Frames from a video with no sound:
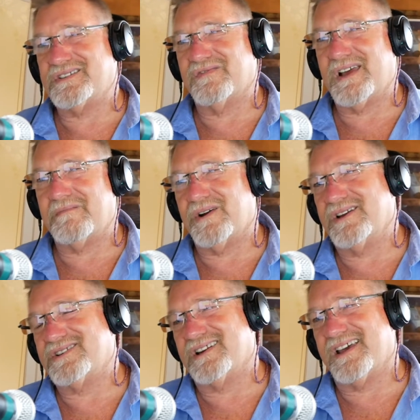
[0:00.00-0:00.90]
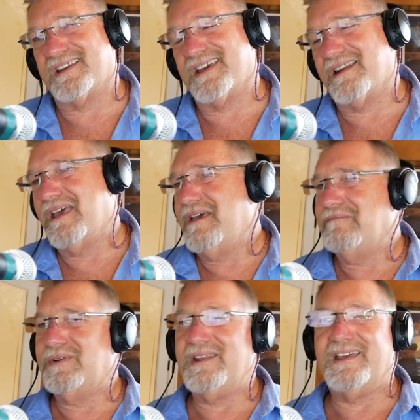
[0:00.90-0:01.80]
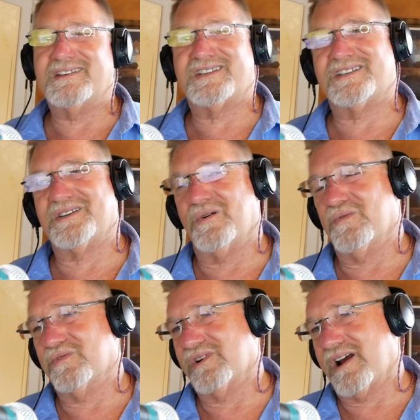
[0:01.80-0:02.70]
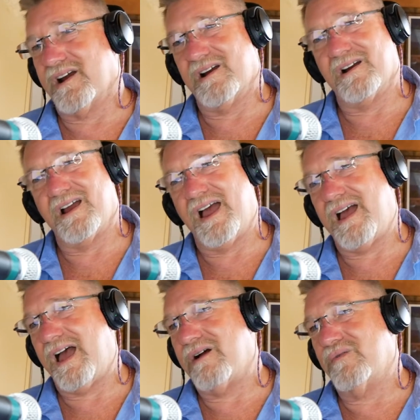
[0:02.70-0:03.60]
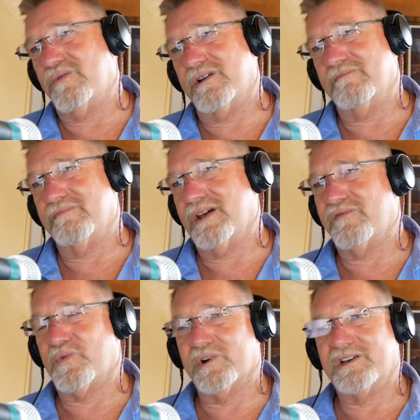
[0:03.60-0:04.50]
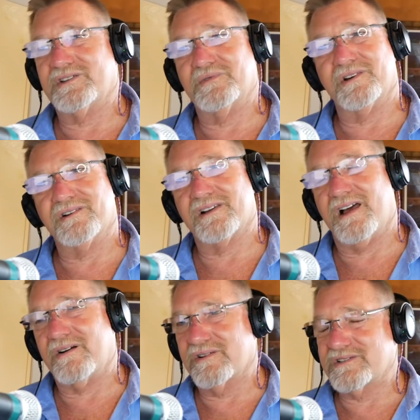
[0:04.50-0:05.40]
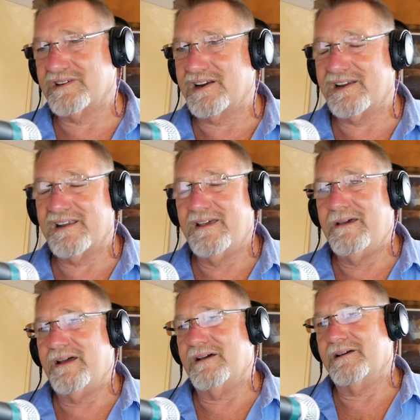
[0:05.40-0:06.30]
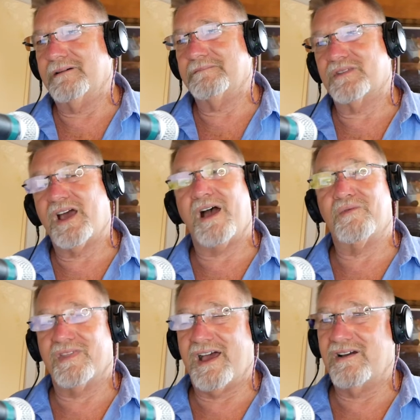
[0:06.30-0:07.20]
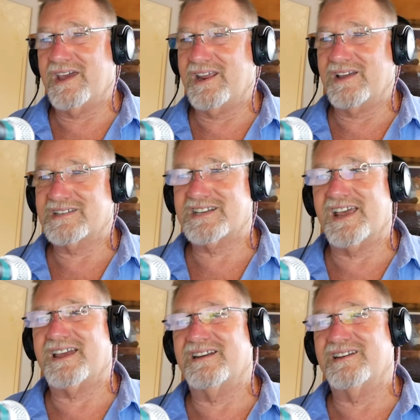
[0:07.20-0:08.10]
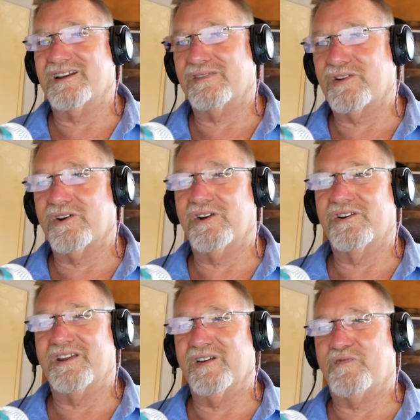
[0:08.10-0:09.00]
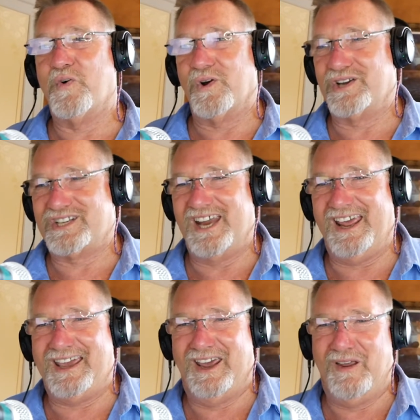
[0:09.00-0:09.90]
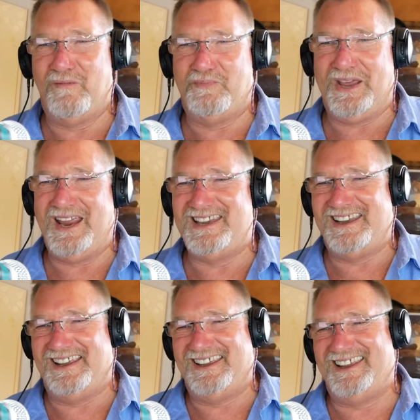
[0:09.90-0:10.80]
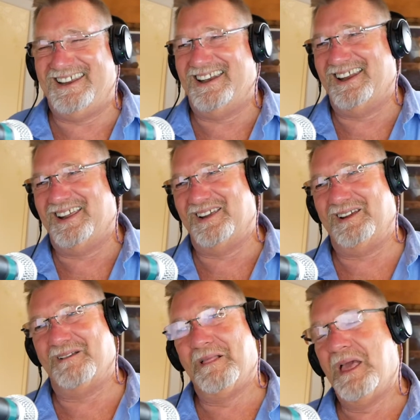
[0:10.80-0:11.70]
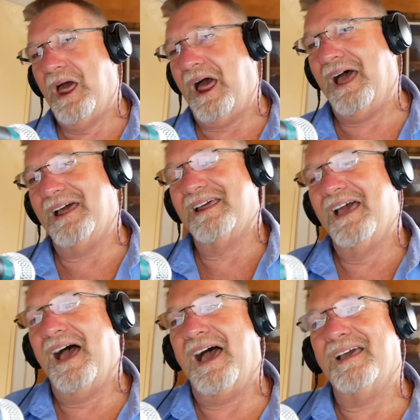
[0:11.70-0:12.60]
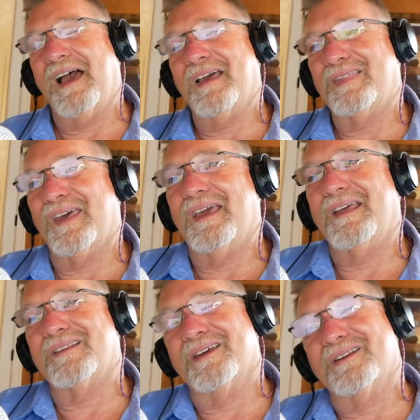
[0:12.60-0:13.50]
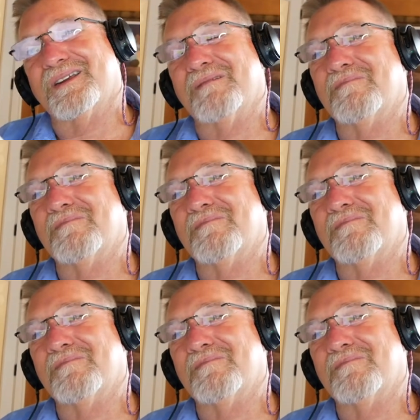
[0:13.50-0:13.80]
a vibration like that, but it's so rare. I, I wouldn't bet $4,200 on it. Um, not without getting a second and a third and a fourth second opinion opinion. I, I, I think that it